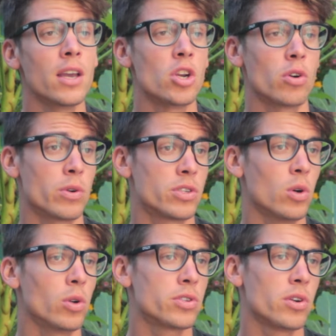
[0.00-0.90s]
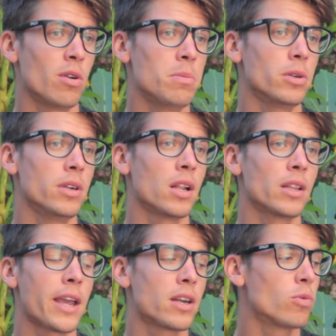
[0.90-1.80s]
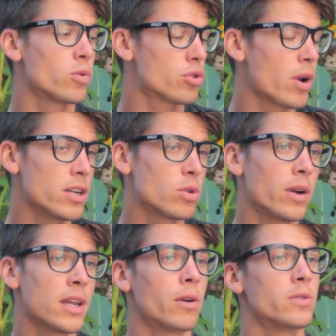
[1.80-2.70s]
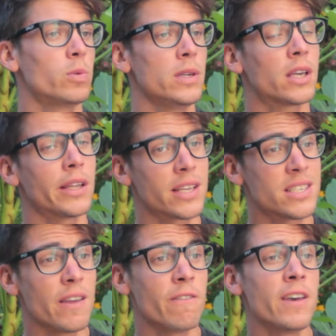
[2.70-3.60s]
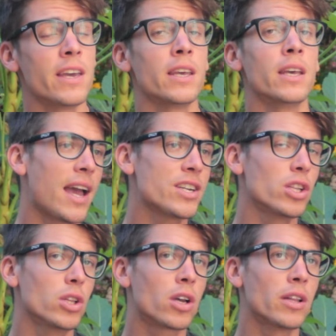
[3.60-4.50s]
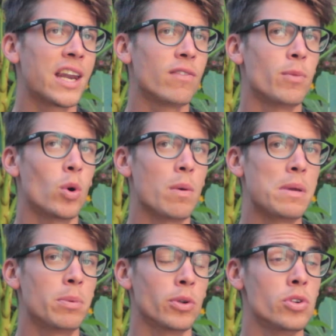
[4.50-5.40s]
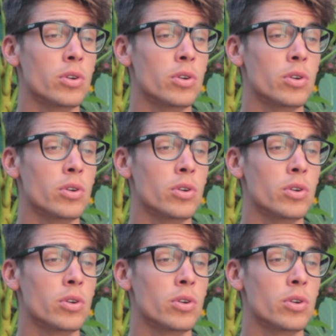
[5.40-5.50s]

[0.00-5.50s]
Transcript: your results or your ability to like train 20 hours a week and like stay fit i actually look a lot of more what people